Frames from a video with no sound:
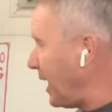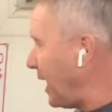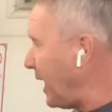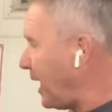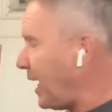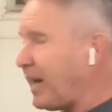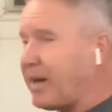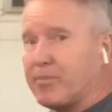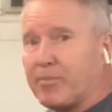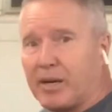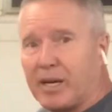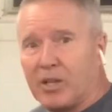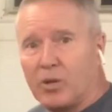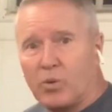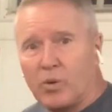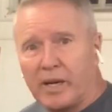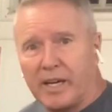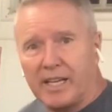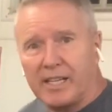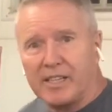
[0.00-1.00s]
And by the
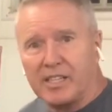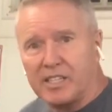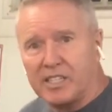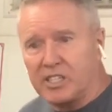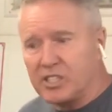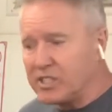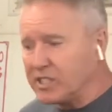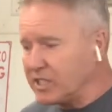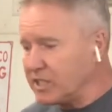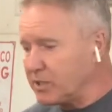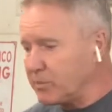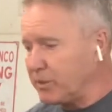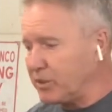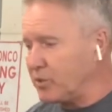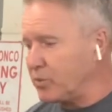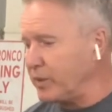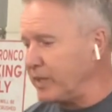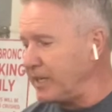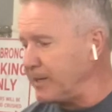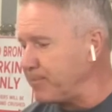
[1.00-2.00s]
way, the distance
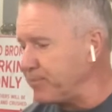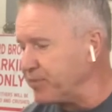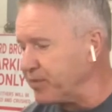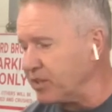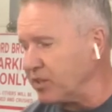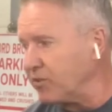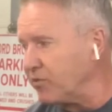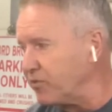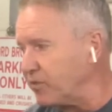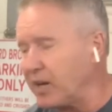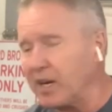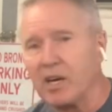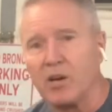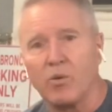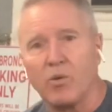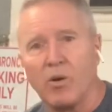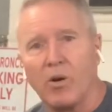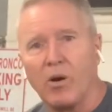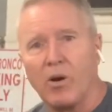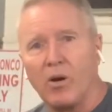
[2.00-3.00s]
between the
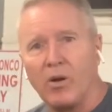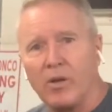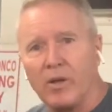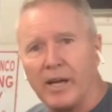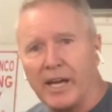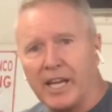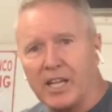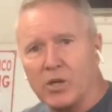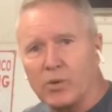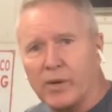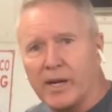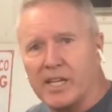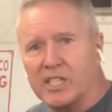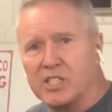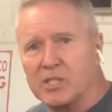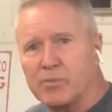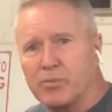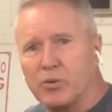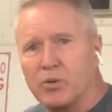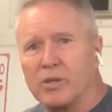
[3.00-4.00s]
firewall and the rad
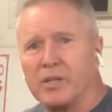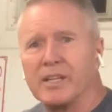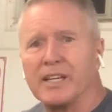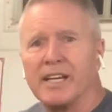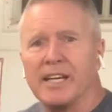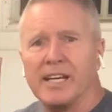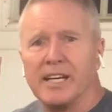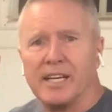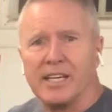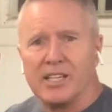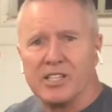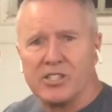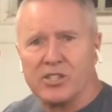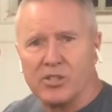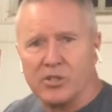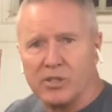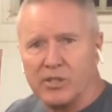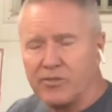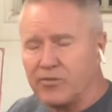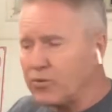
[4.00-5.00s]
support is
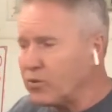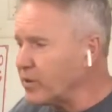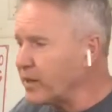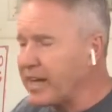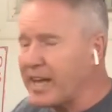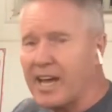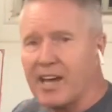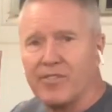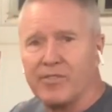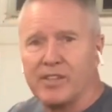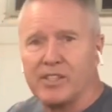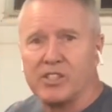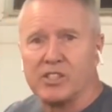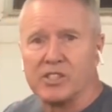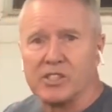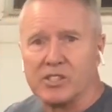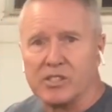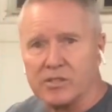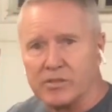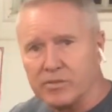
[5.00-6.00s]
34.5
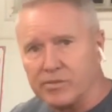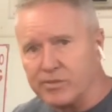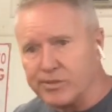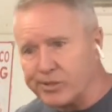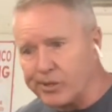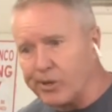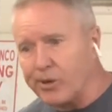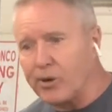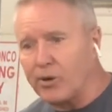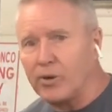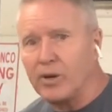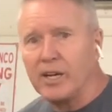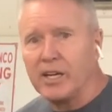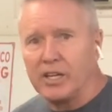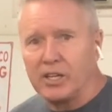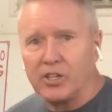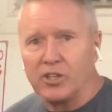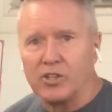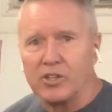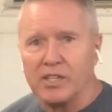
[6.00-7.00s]
inches. So
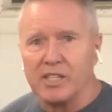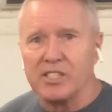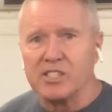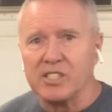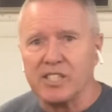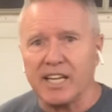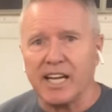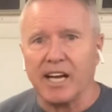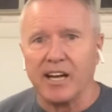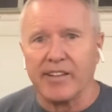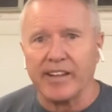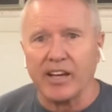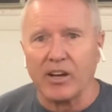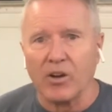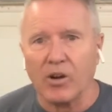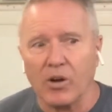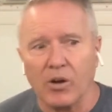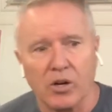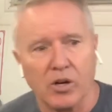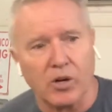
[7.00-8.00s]
you're going to see how that
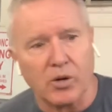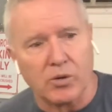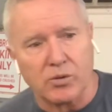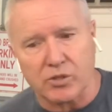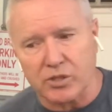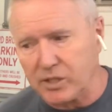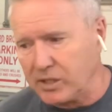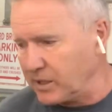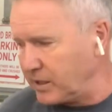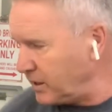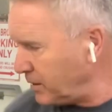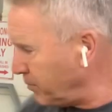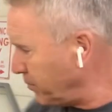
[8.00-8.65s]
all goes in